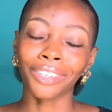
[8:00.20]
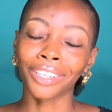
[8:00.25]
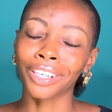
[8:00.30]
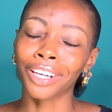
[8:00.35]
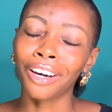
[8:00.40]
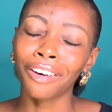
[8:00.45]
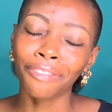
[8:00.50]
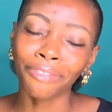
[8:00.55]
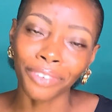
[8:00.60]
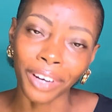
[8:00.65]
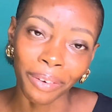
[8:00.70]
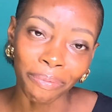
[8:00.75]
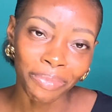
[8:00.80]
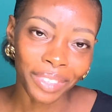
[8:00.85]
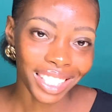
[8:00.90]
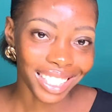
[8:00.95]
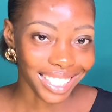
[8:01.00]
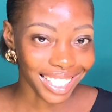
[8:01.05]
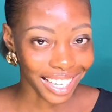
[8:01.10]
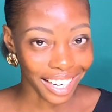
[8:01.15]
love
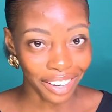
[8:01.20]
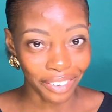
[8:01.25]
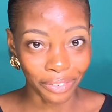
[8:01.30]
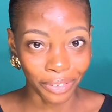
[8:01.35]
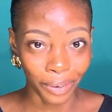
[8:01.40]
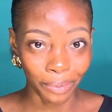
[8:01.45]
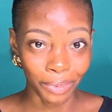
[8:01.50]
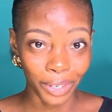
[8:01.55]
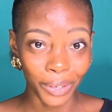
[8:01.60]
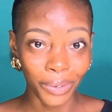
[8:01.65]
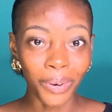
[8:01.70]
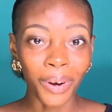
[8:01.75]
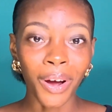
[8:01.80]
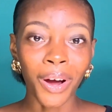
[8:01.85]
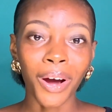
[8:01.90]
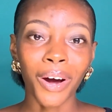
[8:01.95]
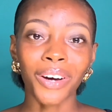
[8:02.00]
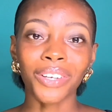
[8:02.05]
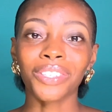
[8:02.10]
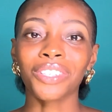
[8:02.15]
to hear from you.
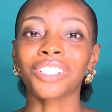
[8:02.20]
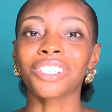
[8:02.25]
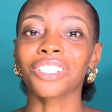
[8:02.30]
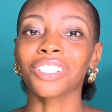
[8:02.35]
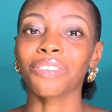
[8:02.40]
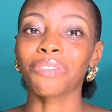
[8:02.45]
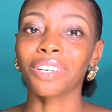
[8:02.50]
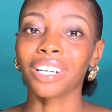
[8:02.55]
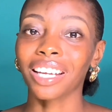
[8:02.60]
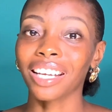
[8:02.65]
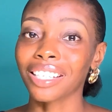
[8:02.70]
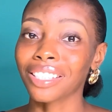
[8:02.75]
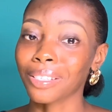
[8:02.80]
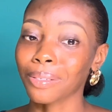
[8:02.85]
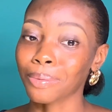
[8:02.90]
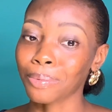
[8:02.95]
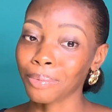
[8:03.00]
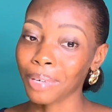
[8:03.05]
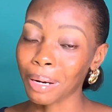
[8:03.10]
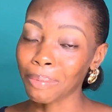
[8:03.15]
Also, do not forget to
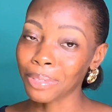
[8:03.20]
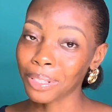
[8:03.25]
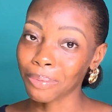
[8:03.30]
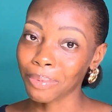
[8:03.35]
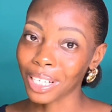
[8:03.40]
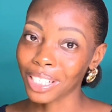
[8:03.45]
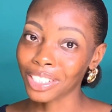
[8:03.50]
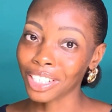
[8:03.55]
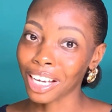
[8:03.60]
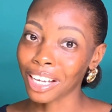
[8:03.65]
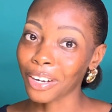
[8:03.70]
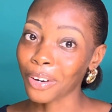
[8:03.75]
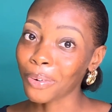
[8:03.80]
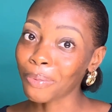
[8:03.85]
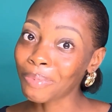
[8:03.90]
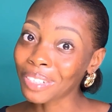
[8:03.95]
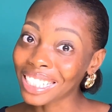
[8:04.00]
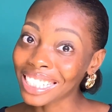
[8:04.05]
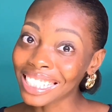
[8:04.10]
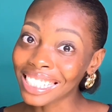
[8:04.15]
subscribe to my
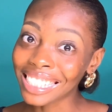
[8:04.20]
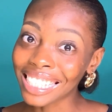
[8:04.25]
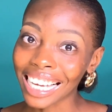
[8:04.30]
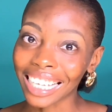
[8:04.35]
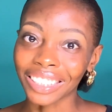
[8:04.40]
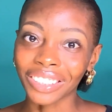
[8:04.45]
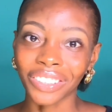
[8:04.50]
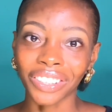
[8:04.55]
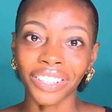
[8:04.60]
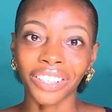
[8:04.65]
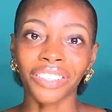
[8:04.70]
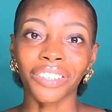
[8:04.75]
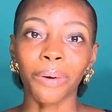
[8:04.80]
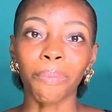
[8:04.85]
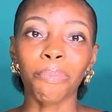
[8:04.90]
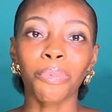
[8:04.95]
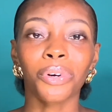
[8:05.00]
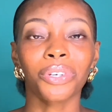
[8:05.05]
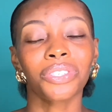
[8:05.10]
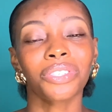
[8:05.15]
channel, please, and turn on your
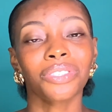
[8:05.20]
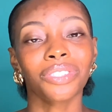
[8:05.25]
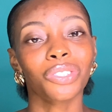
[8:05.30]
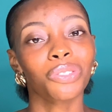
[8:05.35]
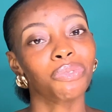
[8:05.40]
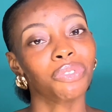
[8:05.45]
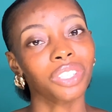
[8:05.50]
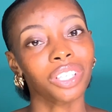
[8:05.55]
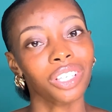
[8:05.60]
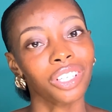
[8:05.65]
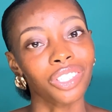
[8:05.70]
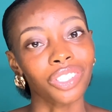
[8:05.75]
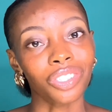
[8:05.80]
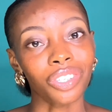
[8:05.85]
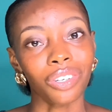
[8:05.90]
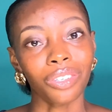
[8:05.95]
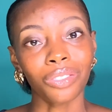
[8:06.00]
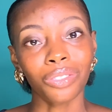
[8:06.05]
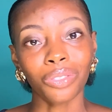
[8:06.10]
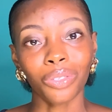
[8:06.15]
post
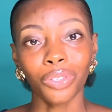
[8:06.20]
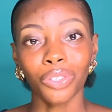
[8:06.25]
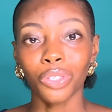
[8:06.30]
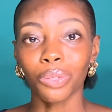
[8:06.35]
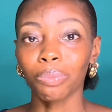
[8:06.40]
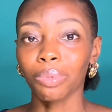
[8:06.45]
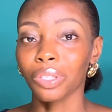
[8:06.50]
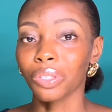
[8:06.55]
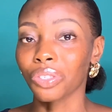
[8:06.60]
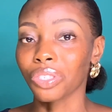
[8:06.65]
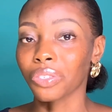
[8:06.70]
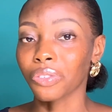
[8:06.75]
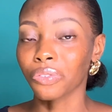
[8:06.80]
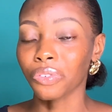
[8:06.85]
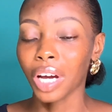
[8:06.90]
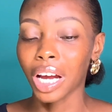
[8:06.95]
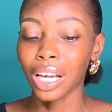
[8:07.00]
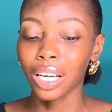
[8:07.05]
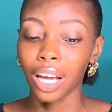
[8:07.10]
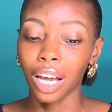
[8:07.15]
notifications so you'll be
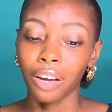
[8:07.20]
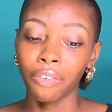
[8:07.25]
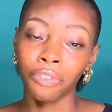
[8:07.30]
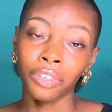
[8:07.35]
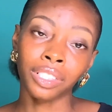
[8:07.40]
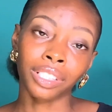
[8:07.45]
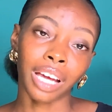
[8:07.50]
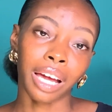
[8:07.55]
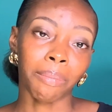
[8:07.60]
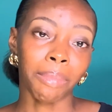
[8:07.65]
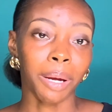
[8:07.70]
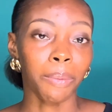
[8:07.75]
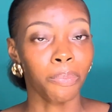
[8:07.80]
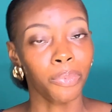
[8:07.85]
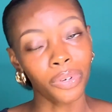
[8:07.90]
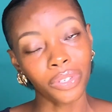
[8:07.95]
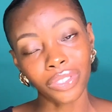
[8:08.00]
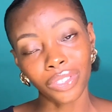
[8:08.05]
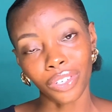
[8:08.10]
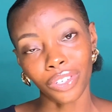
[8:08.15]
notified every time I
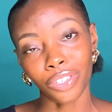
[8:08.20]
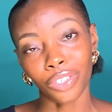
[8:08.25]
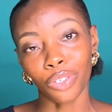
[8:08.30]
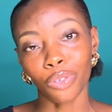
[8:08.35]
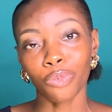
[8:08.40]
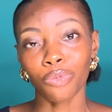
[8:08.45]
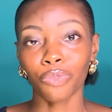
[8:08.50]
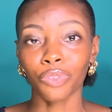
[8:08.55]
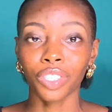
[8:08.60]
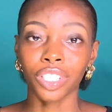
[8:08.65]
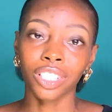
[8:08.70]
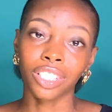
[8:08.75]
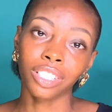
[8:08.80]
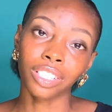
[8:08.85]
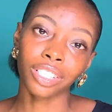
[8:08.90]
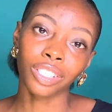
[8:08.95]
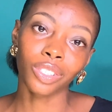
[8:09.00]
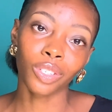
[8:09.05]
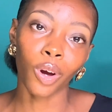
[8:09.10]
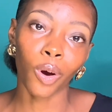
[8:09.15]
post a new
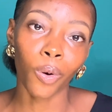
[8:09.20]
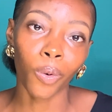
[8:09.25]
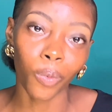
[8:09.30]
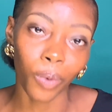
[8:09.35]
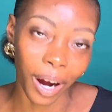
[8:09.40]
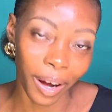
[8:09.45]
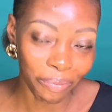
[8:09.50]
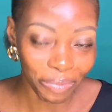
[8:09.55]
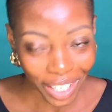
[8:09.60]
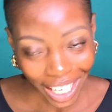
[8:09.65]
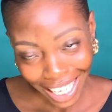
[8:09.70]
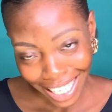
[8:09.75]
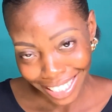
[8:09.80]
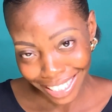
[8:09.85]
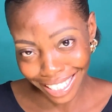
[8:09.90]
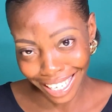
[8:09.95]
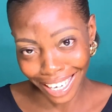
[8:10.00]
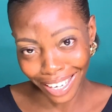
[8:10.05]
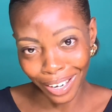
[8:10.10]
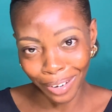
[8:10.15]
video.
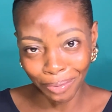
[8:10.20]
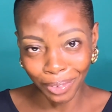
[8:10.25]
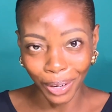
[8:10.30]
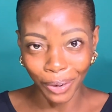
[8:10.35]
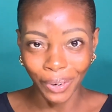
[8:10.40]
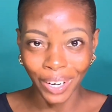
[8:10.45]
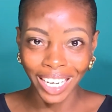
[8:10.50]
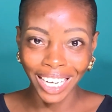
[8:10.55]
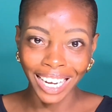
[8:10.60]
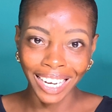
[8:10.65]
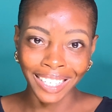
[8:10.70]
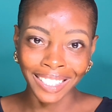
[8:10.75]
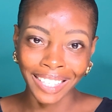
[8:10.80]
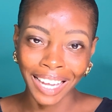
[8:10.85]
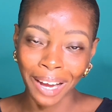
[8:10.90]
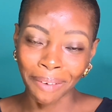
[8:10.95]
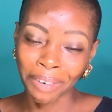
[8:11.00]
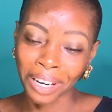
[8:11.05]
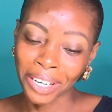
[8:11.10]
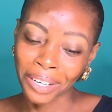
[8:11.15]
Till I come your way next
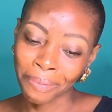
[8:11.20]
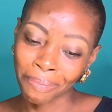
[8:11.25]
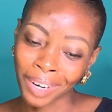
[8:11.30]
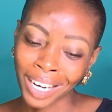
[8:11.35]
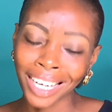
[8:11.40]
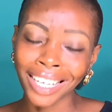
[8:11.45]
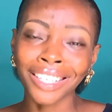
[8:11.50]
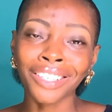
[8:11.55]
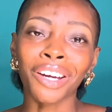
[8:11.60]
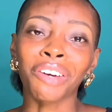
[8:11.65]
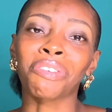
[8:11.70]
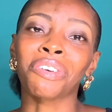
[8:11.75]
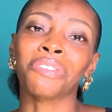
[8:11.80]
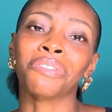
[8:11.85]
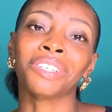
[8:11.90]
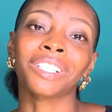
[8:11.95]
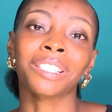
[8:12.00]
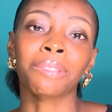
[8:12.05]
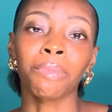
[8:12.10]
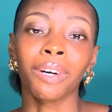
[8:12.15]
time, I remain your
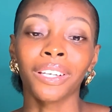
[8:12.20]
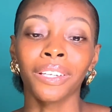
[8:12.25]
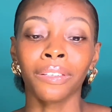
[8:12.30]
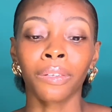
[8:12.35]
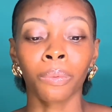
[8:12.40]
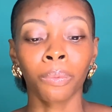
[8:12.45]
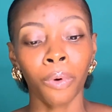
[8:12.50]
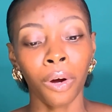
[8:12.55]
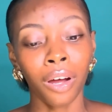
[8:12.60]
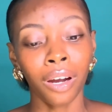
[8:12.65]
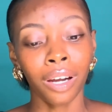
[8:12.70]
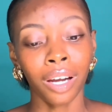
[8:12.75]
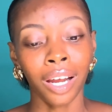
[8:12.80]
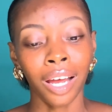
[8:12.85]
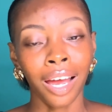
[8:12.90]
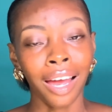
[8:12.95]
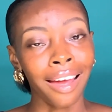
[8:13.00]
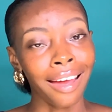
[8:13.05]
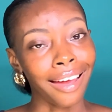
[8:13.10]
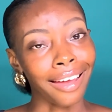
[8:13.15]
favorite small little one
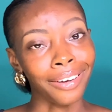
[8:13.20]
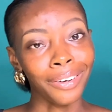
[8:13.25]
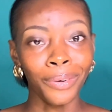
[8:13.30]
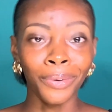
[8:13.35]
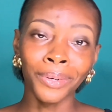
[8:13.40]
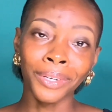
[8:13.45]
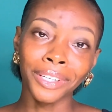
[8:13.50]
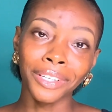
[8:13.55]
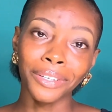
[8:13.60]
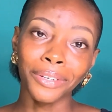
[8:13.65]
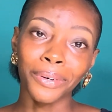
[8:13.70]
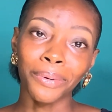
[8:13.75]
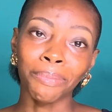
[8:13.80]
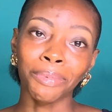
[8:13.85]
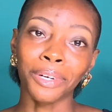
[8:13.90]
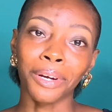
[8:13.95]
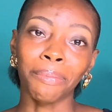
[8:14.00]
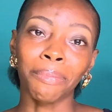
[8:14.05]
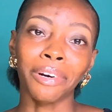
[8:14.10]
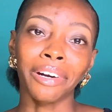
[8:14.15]
and only
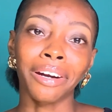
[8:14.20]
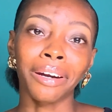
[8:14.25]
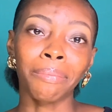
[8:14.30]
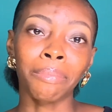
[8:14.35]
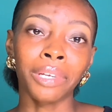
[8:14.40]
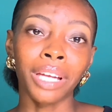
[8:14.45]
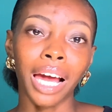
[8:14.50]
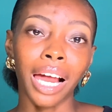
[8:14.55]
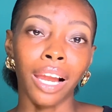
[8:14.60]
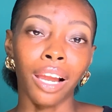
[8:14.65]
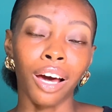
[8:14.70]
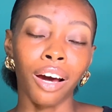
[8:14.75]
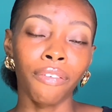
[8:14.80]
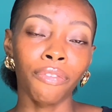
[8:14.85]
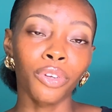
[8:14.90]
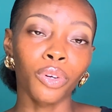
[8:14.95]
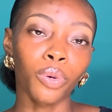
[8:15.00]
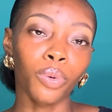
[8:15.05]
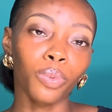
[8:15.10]
Omida Marami. I love you.